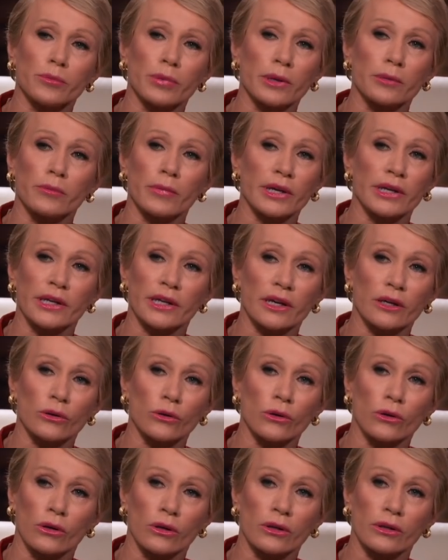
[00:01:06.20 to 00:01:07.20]
by money at
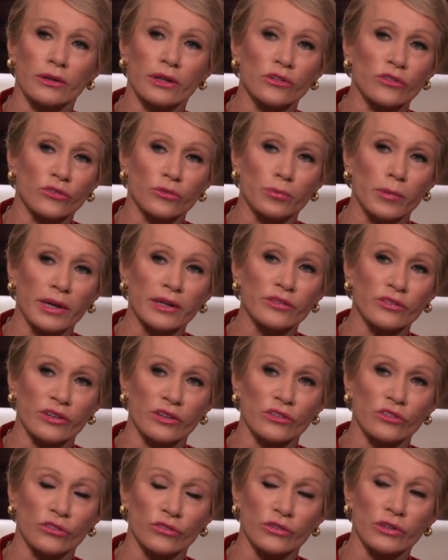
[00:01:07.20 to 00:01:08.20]
all. That's my
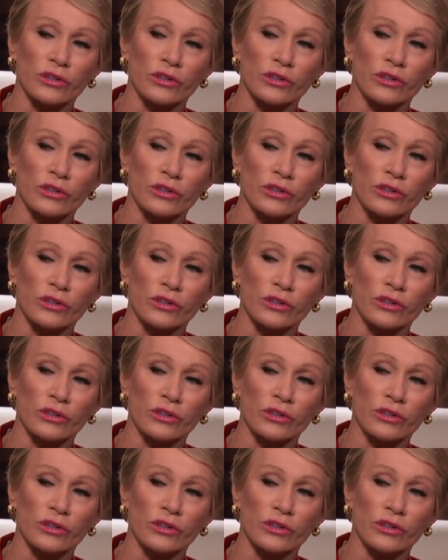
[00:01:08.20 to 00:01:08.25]
sense of